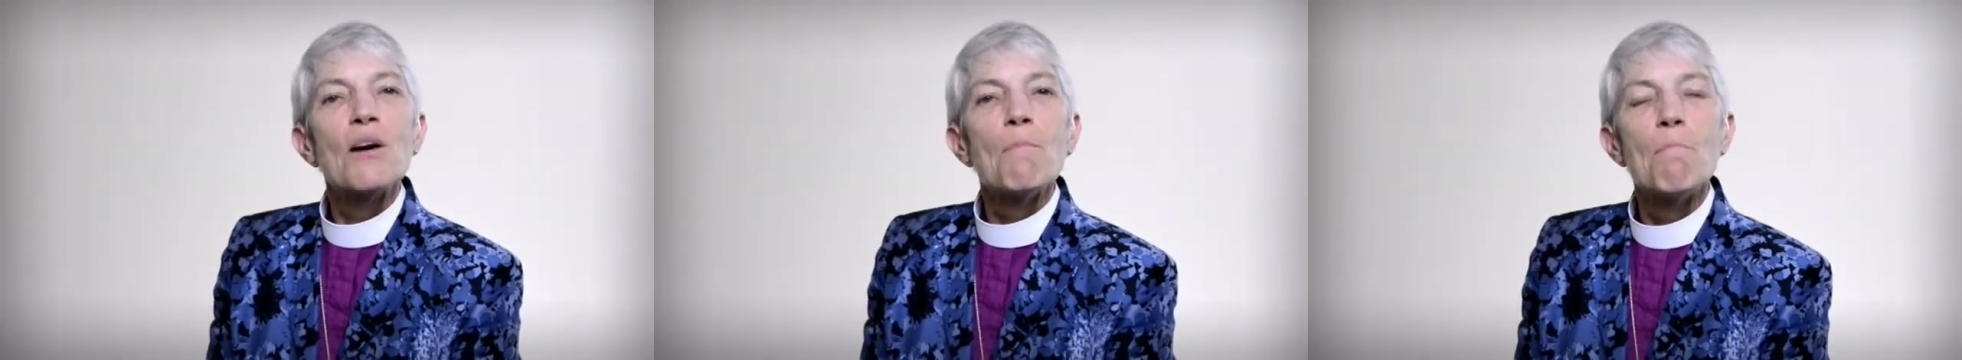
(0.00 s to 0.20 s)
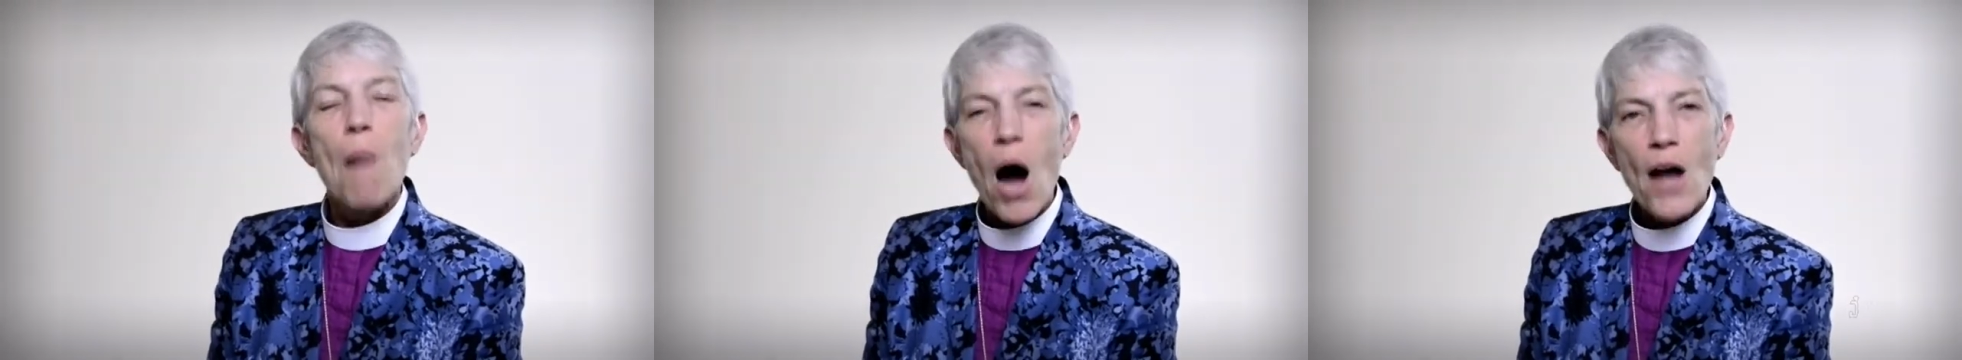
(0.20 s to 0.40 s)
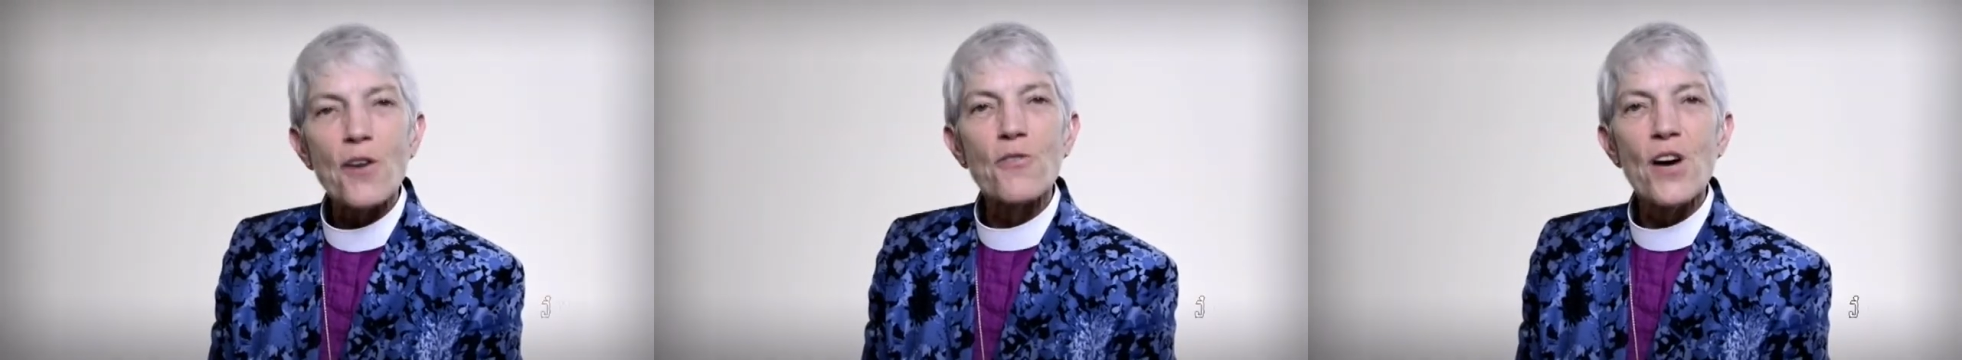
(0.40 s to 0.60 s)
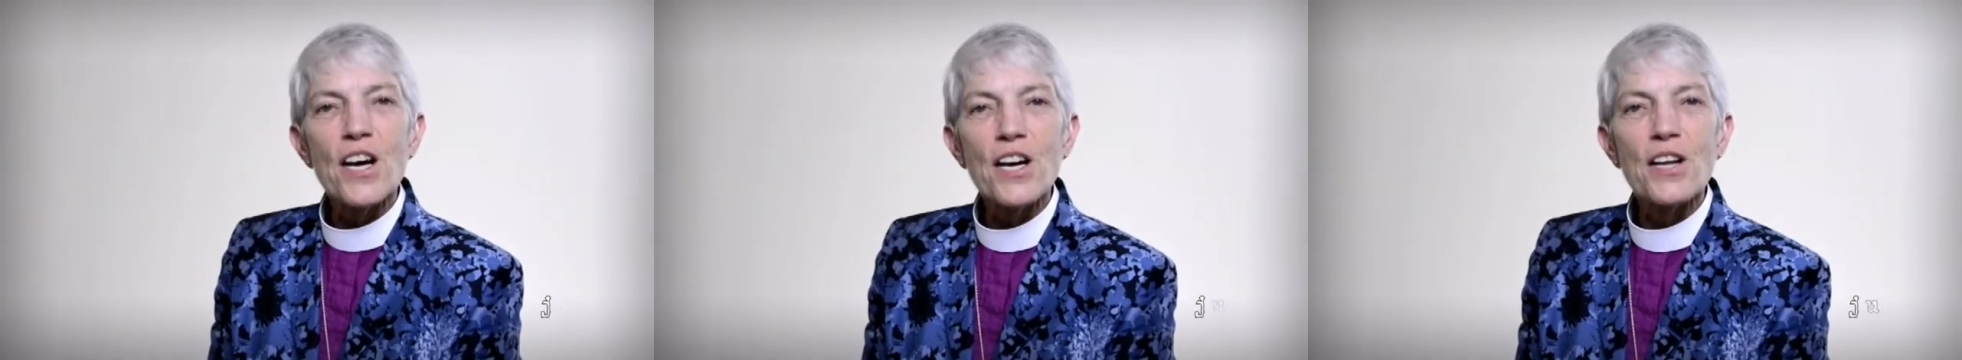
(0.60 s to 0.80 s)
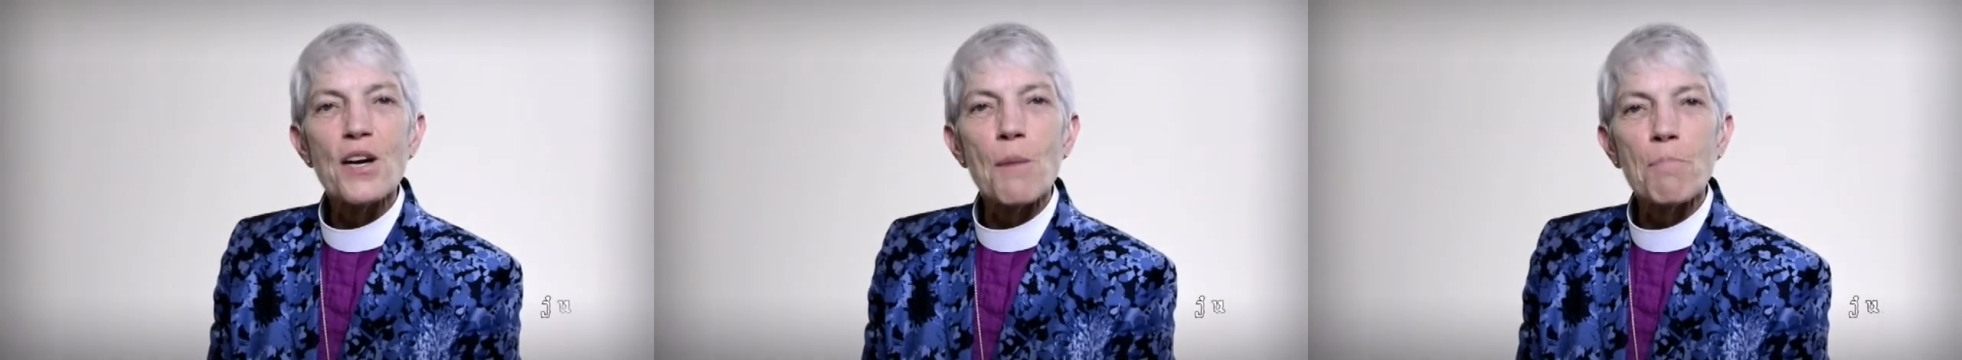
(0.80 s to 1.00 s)

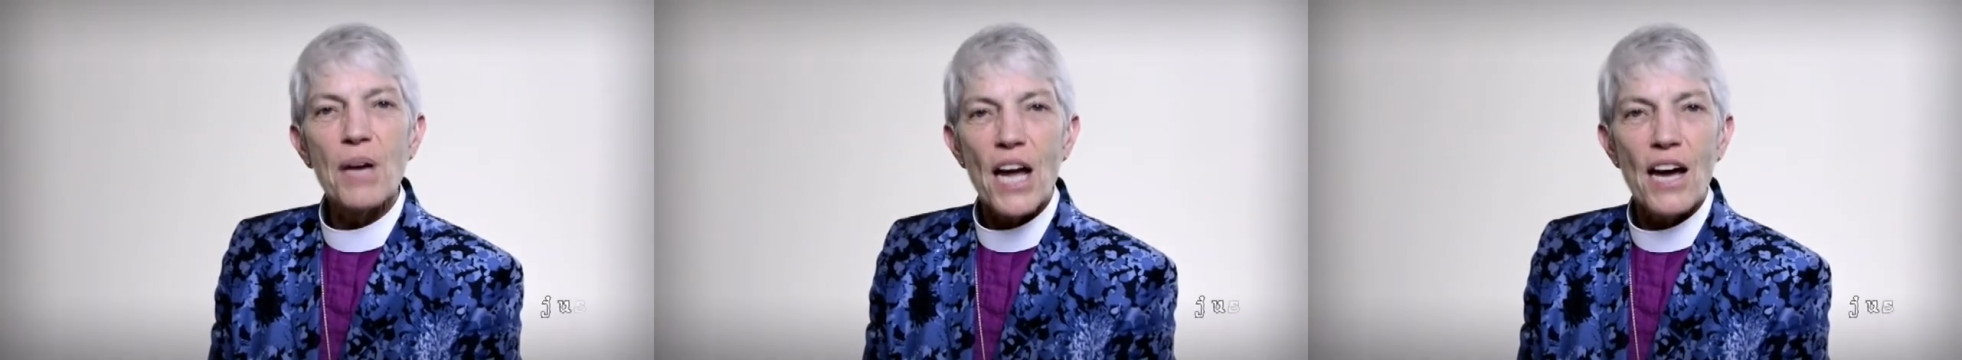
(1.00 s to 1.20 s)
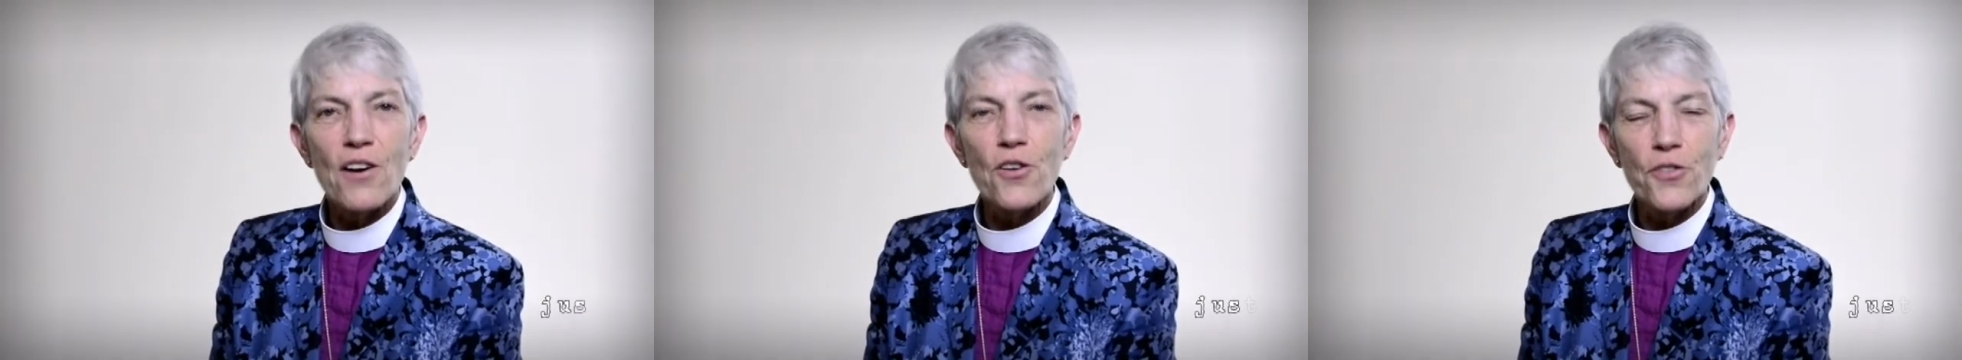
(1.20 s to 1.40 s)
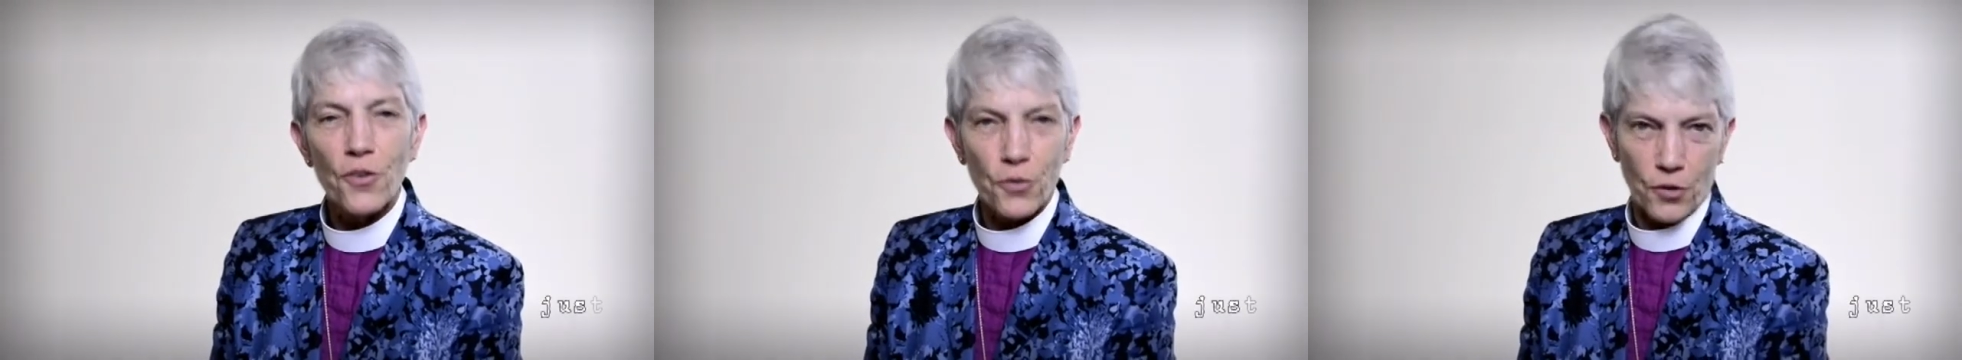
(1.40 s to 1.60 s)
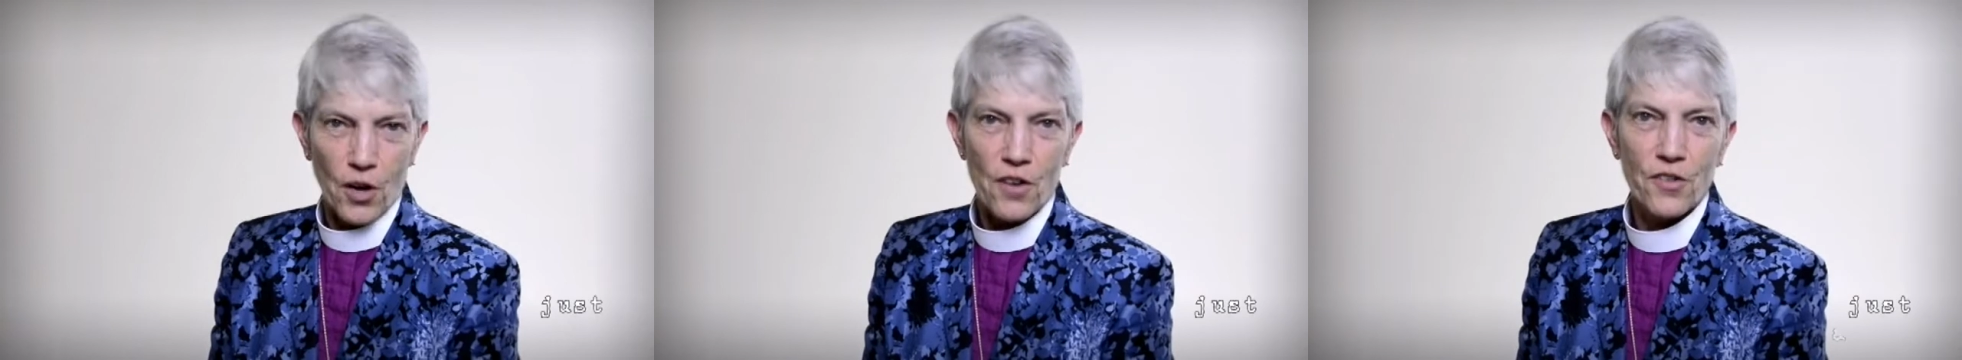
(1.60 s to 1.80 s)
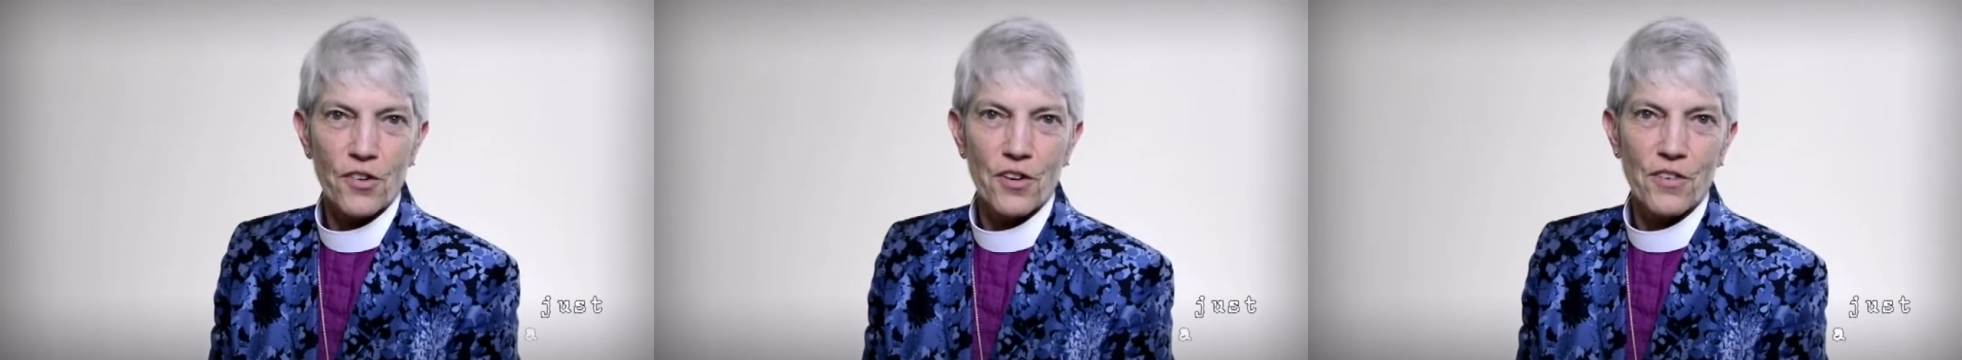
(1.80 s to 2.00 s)
moderated a panel
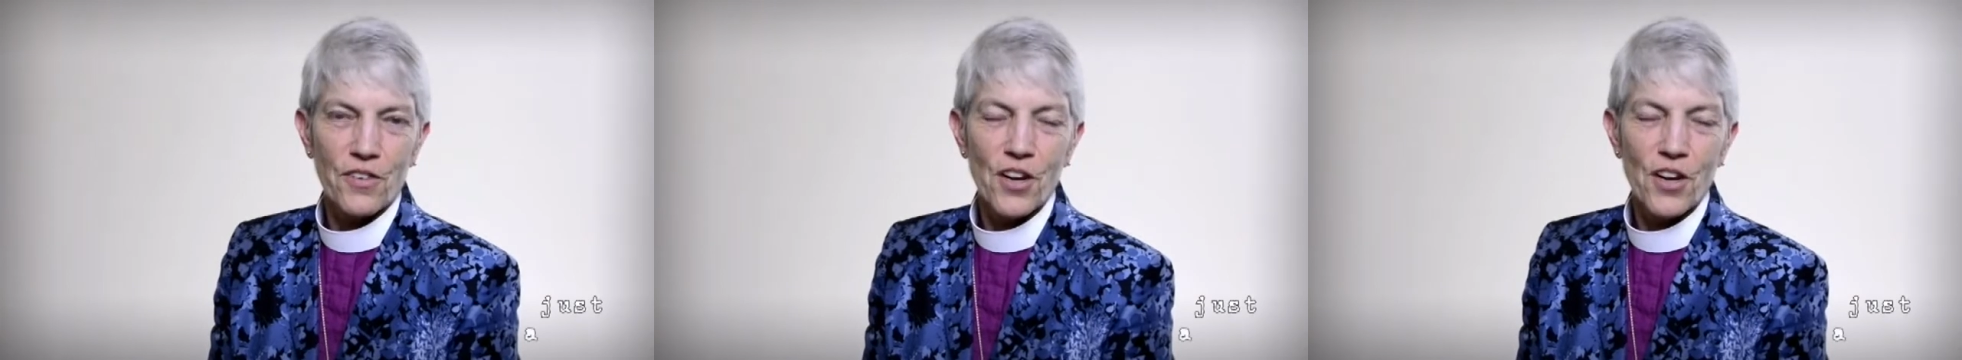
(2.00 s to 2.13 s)
discussion,